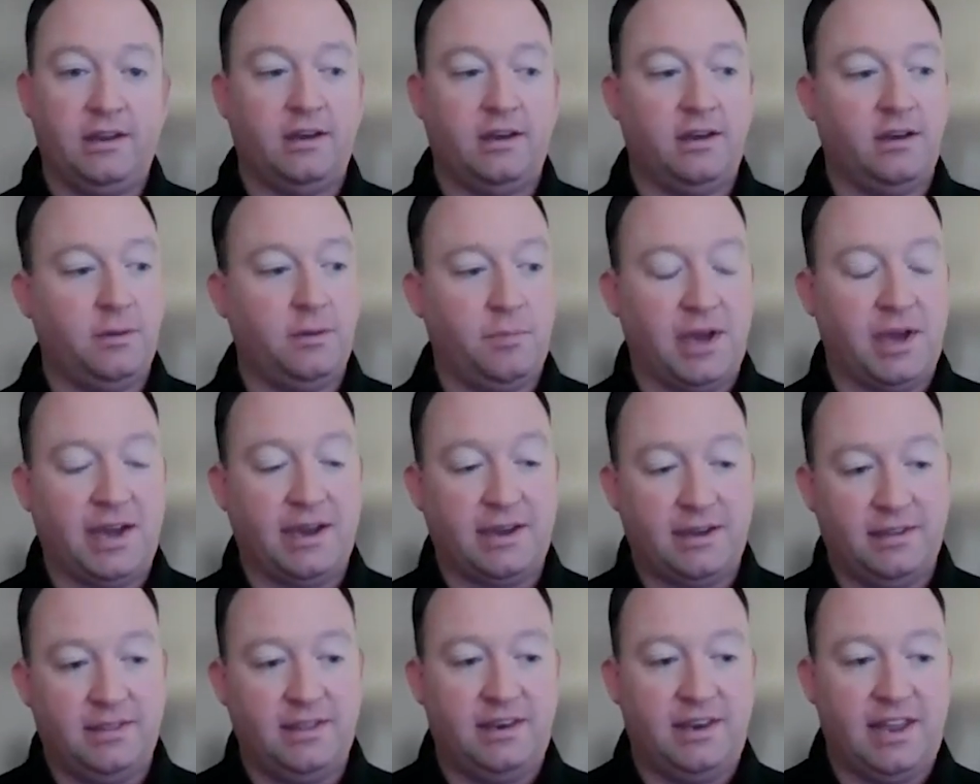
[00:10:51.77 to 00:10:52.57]

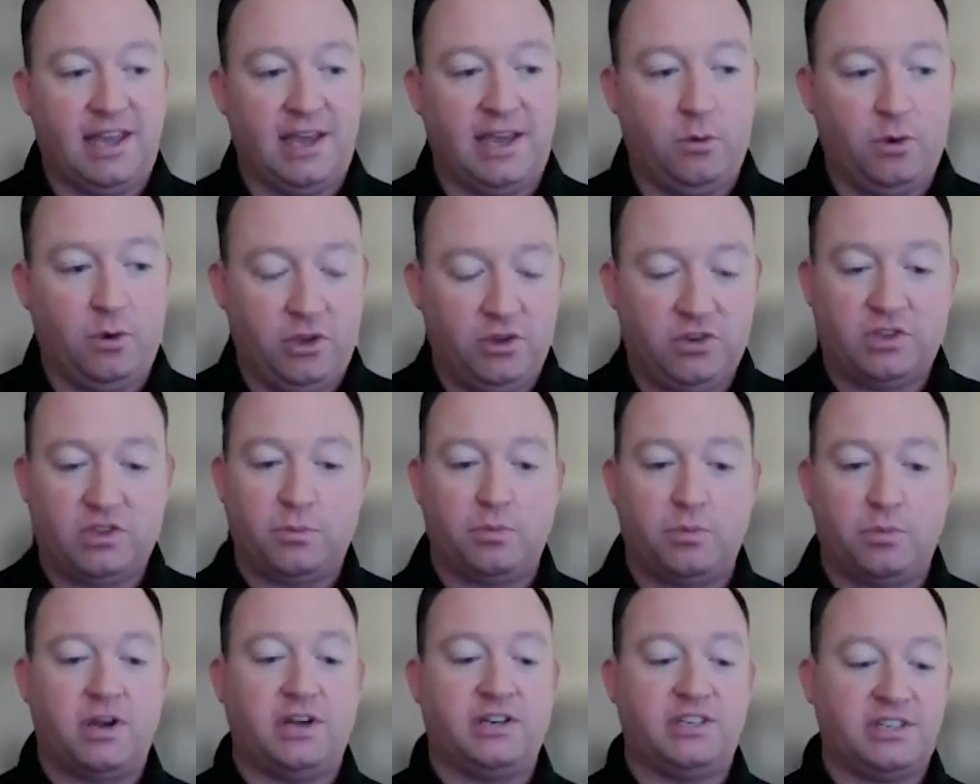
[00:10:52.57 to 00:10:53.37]
Back in the day, we used to
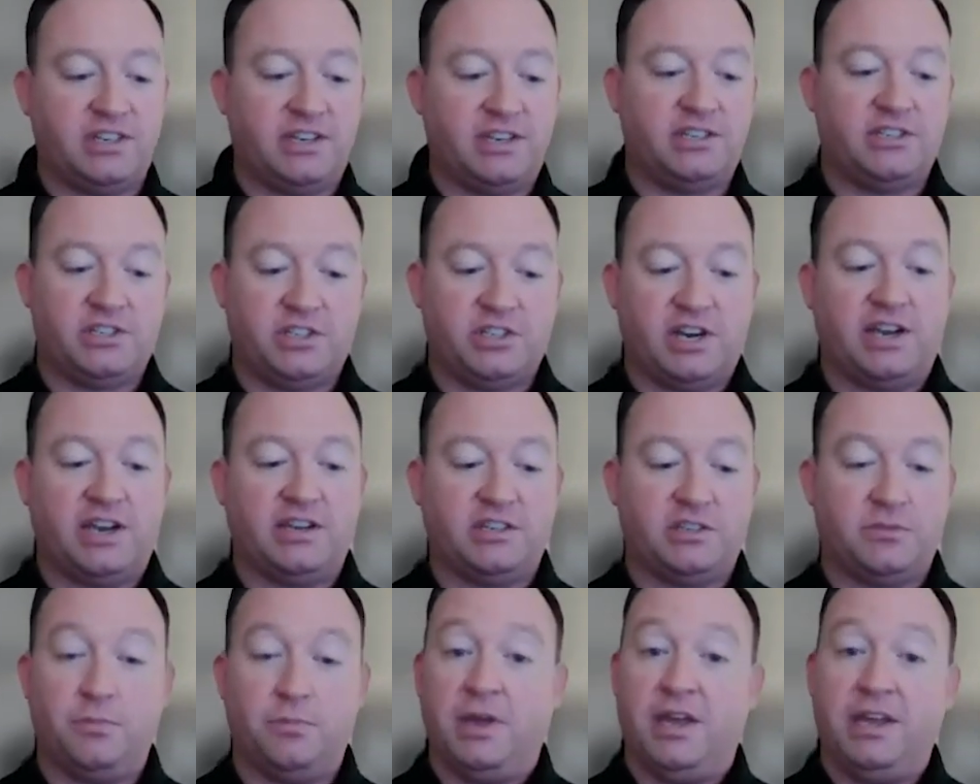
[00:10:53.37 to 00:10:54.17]
process
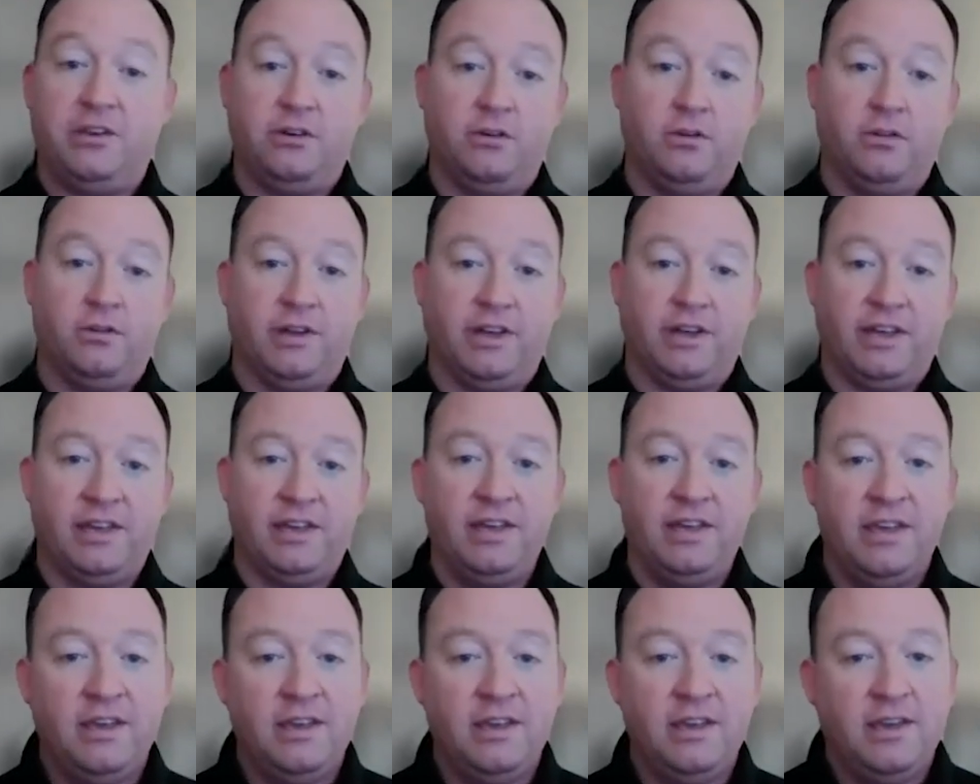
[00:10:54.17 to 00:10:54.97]
checks manually,
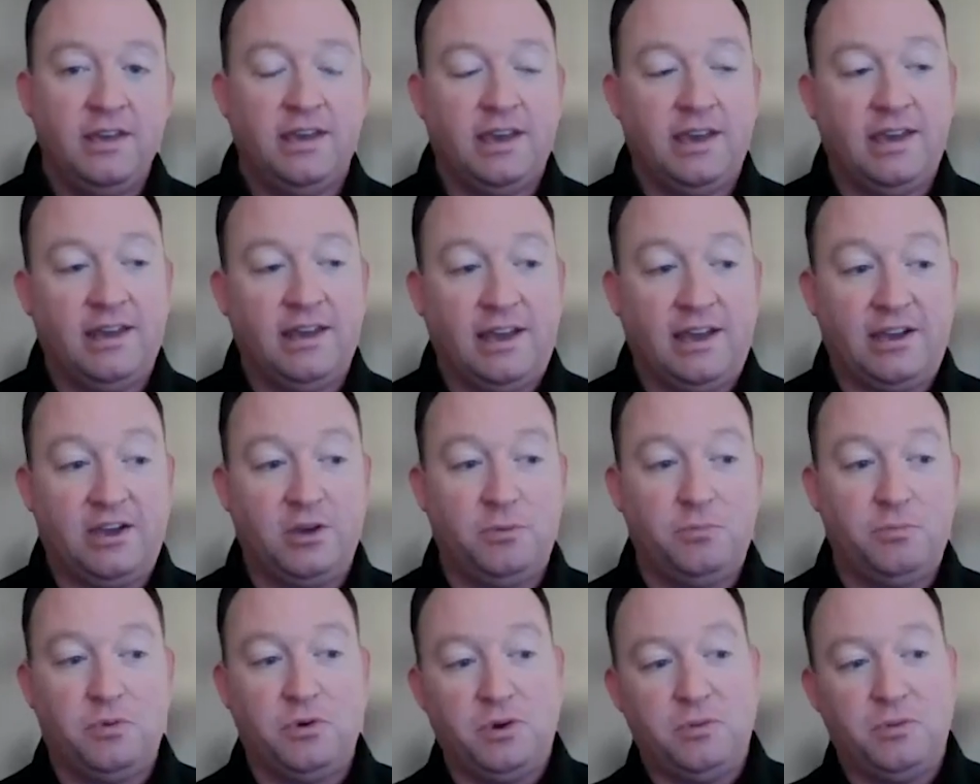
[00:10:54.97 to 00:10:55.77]
and I
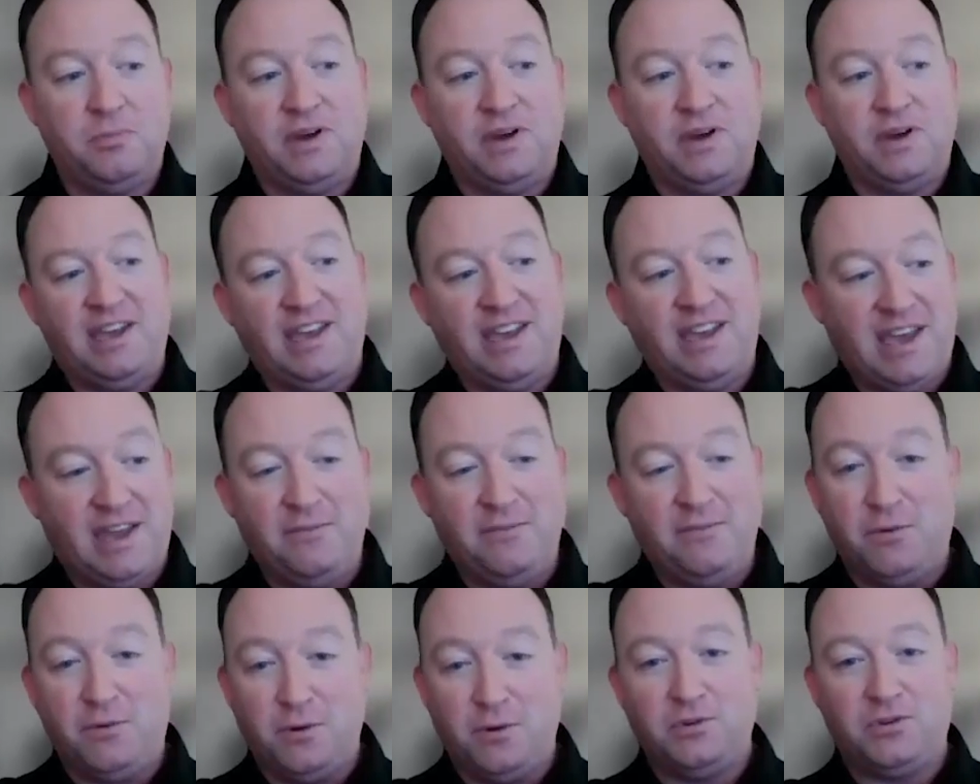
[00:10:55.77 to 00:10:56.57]
could put my
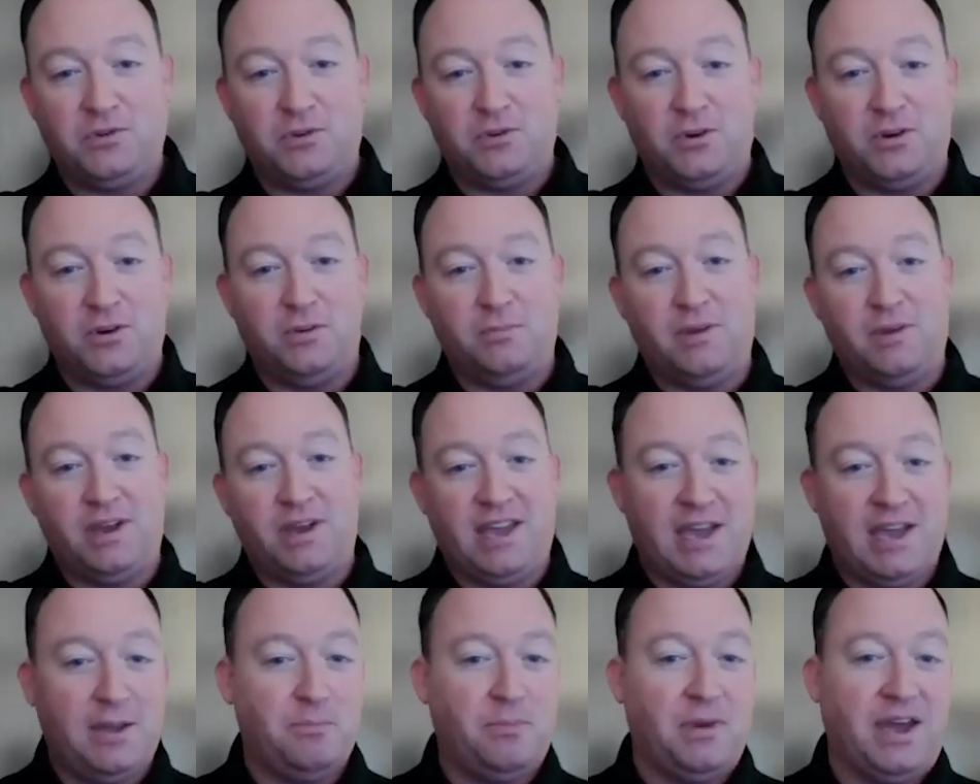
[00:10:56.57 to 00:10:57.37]
headphones on, my
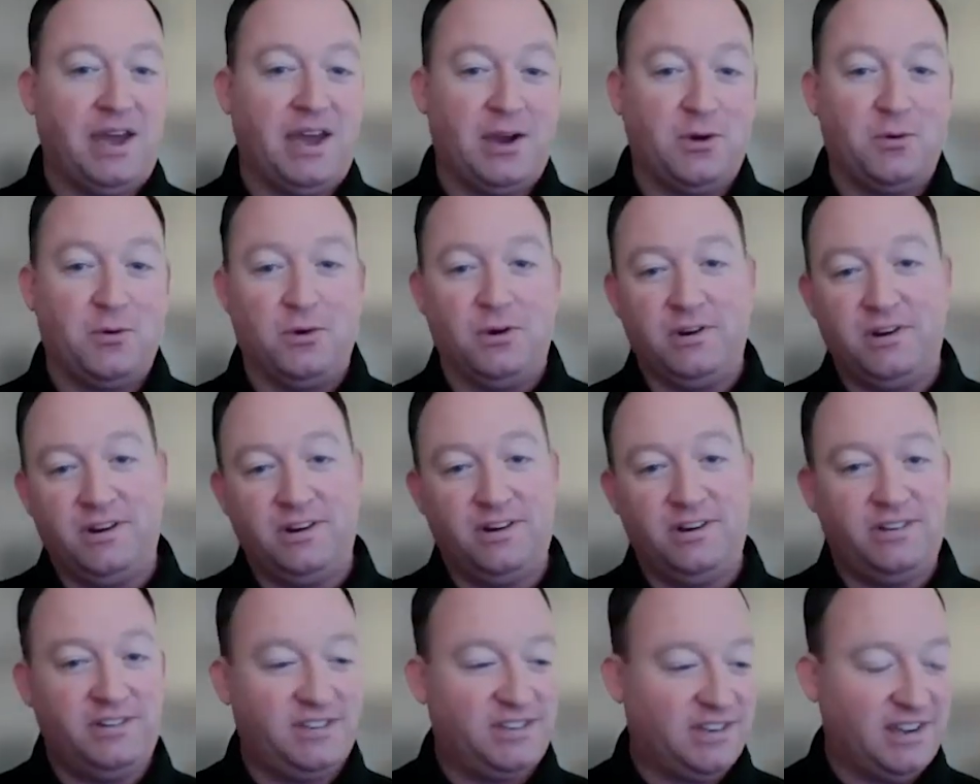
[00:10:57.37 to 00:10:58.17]
hat
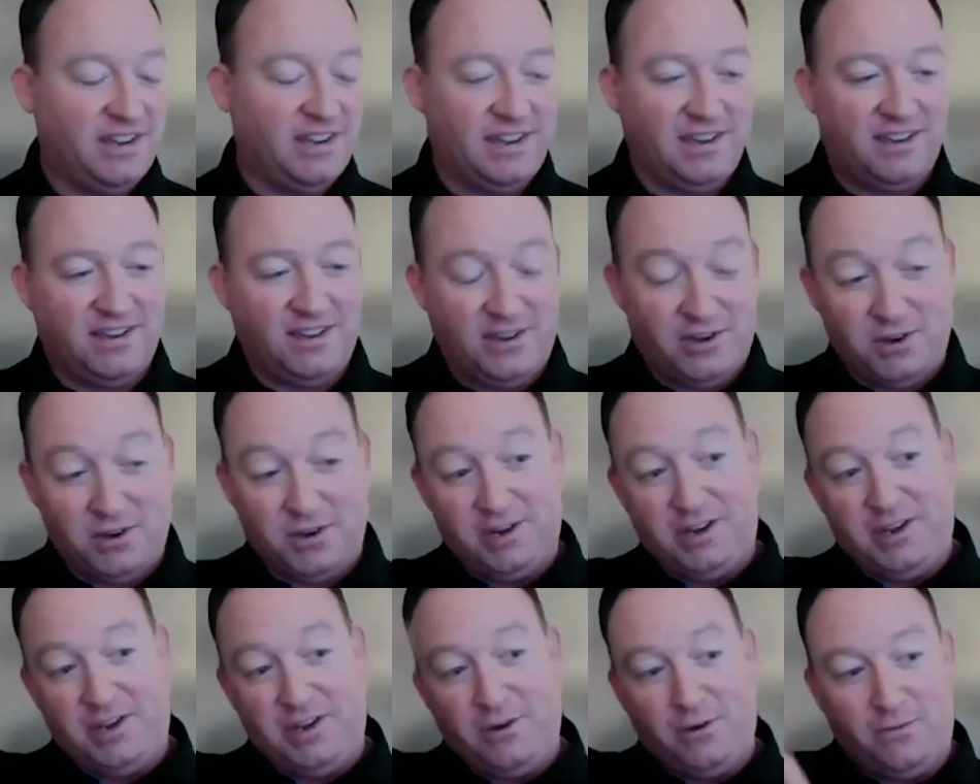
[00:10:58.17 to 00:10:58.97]
backwards, a
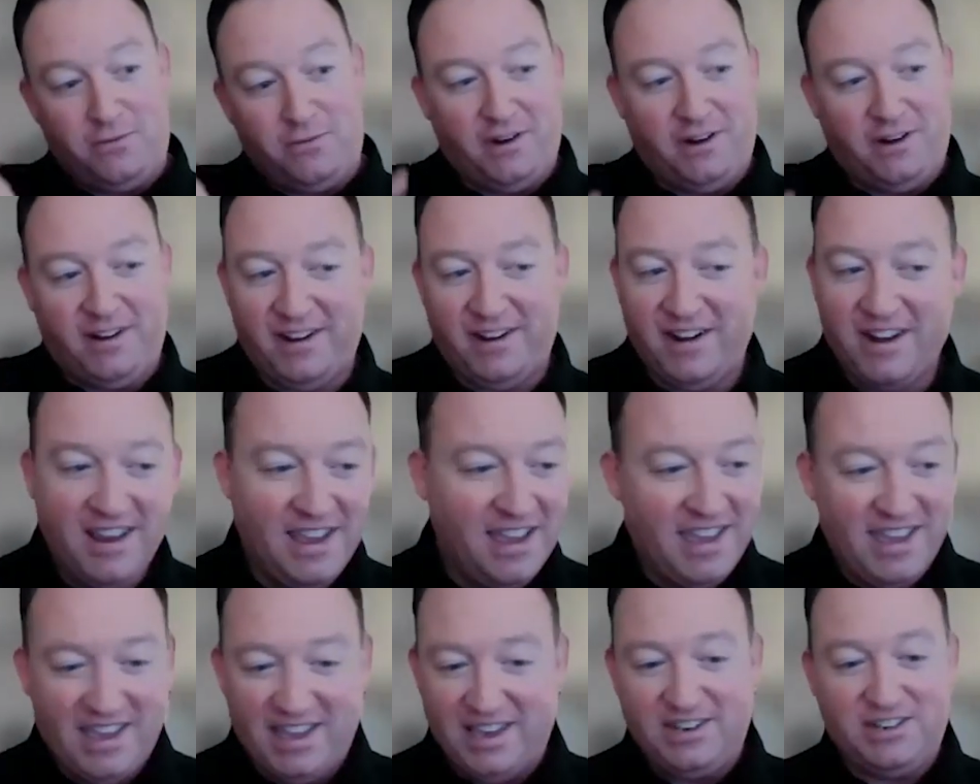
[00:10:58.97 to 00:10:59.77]
hoodie over,
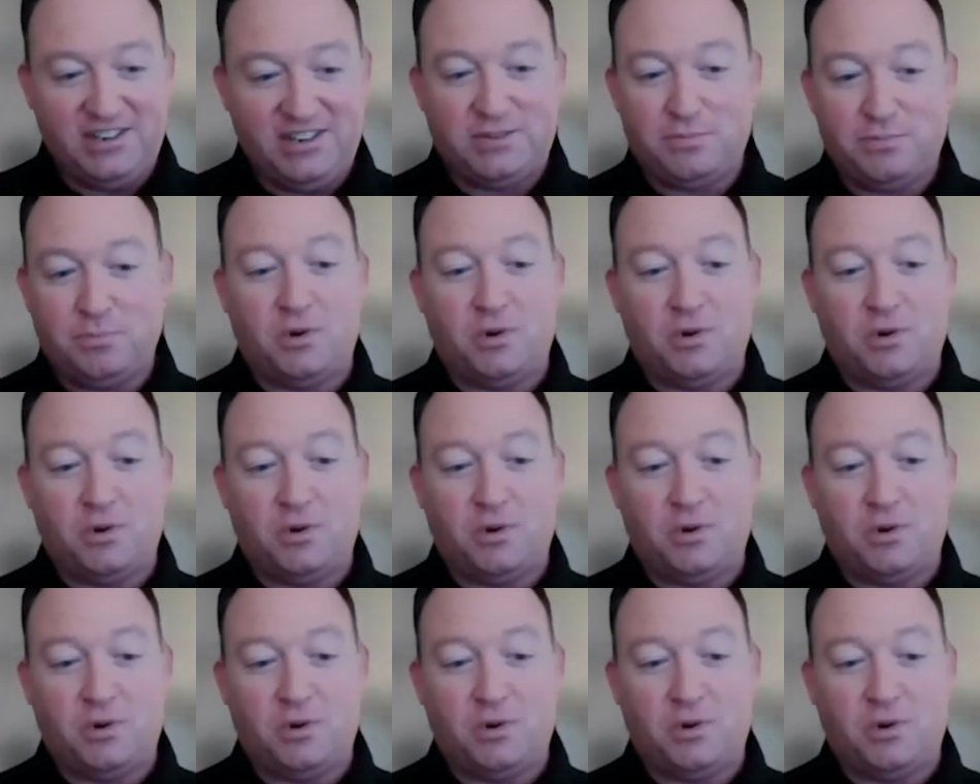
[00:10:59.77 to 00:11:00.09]
and just